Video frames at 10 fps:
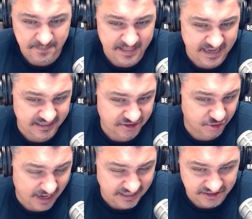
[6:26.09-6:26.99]
and it
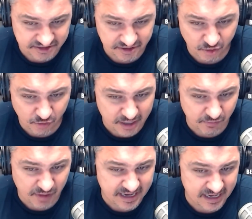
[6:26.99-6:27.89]
trashes their credit
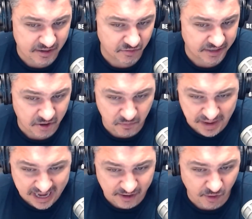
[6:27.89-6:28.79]
rating or they go
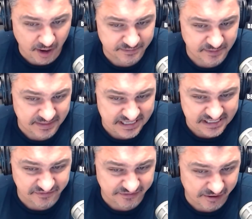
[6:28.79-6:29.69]
bankrupt. I mean,
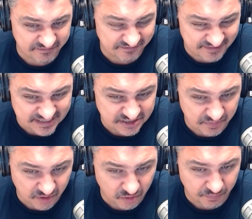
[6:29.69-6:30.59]
these are very
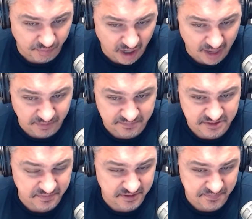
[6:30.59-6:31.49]
visible
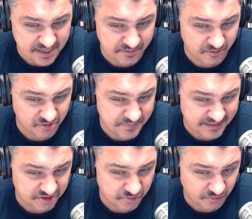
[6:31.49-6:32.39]
problems, but the people who
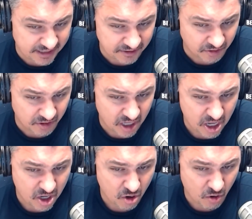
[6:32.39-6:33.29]
spend too little
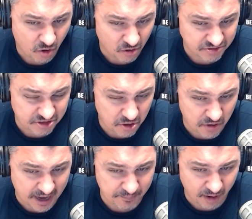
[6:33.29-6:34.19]
also
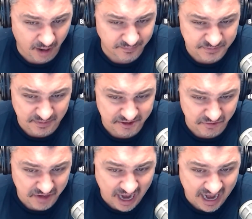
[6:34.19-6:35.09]
have problems, but they're
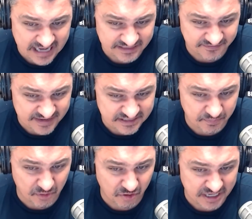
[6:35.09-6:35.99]
not as
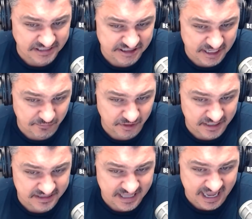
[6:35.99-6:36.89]
visible. And
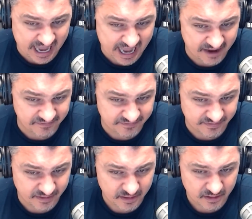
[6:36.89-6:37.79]
generally they
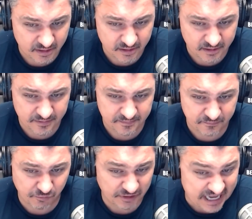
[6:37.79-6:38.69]
have
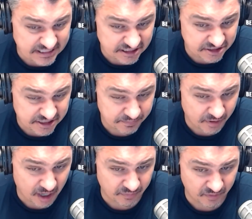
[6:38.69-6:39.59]
relationship
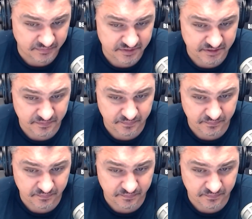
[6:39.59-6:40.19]
problems